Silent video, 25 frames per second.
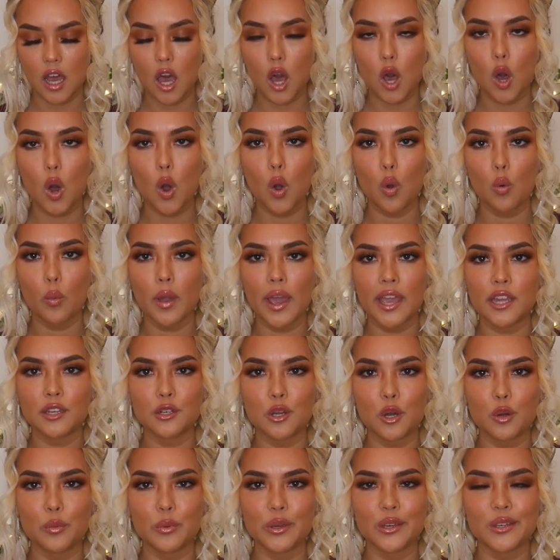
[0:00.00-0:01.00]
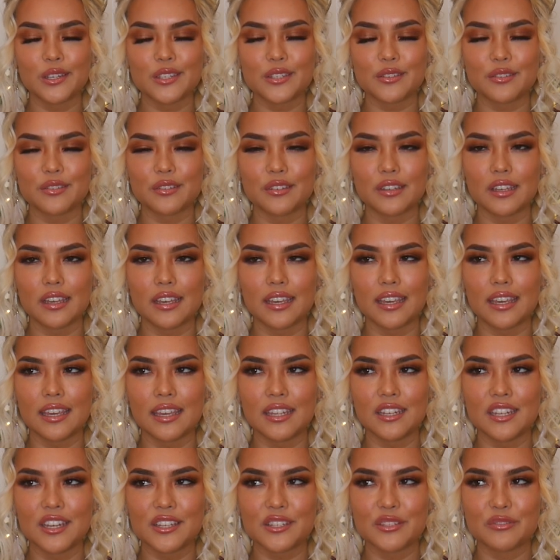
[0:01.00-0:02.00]
Oh, wait, no, because
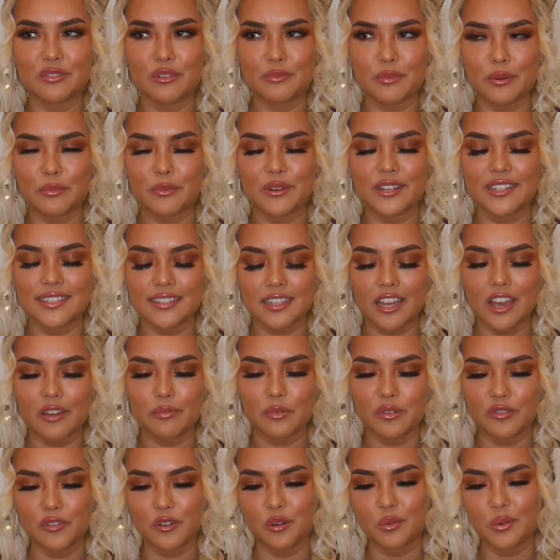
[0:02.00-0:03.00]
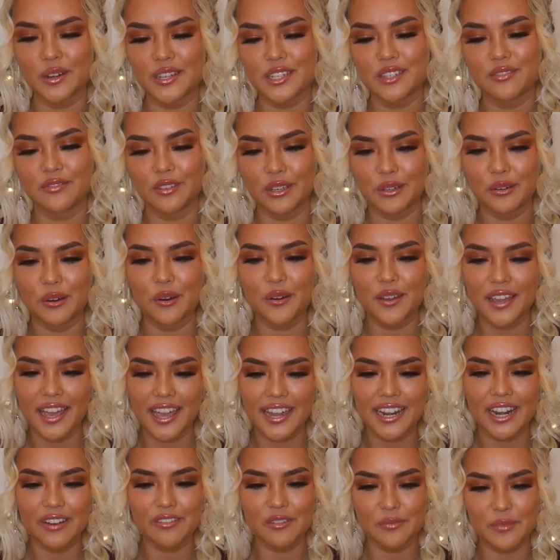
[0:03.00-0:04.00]
he doesn't remember his life before Westview.
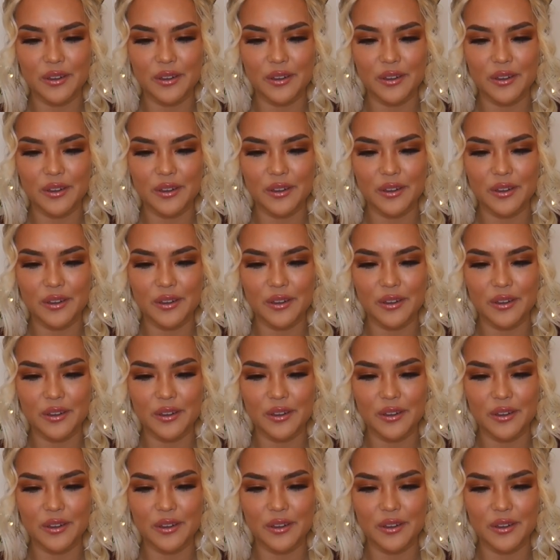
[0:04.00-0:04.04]
Okay, never